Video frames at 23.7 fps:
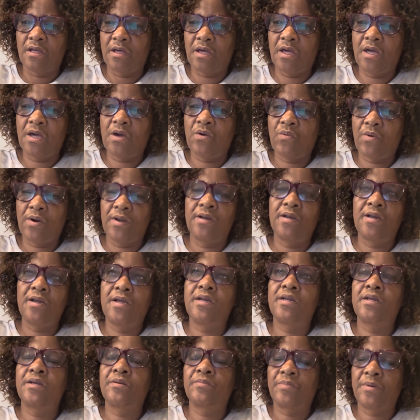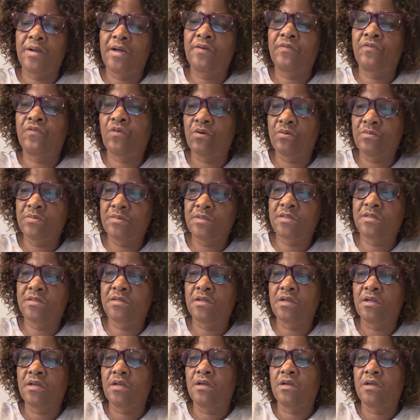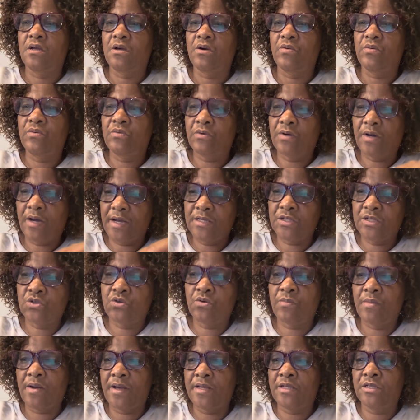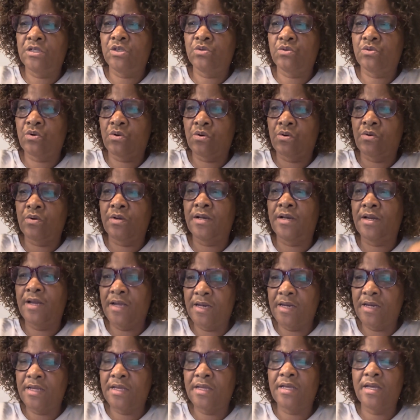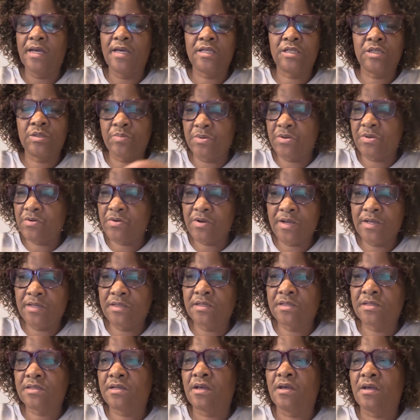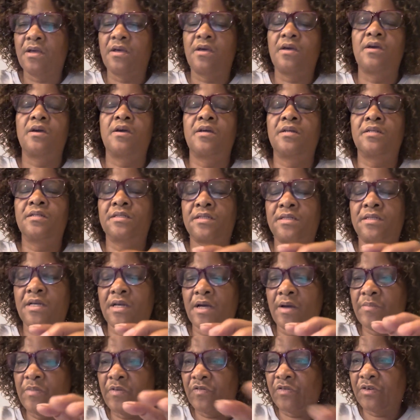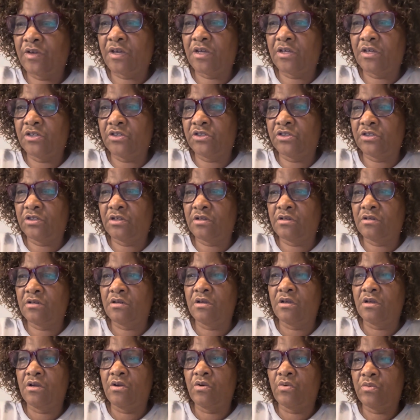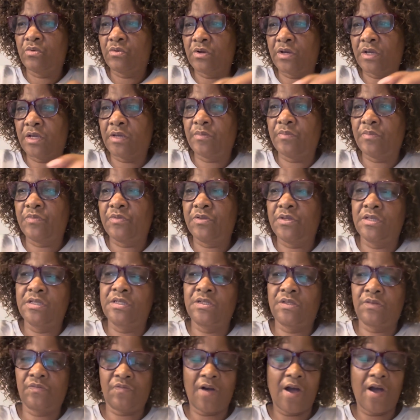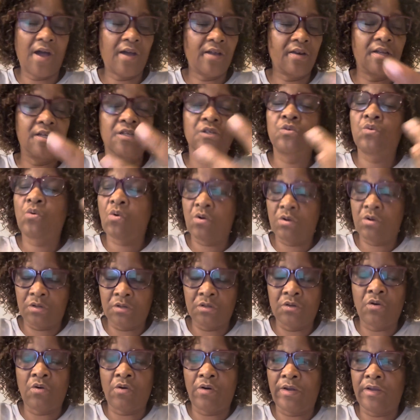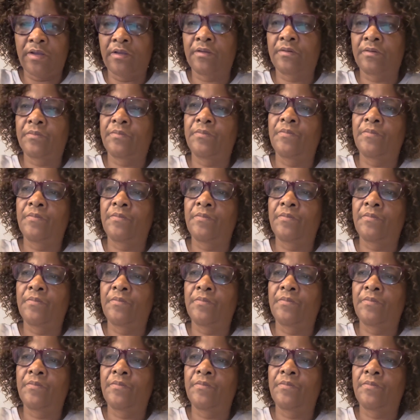A1 learning platforms will customize your learning experience, and gamification will keep things fun and ongoing.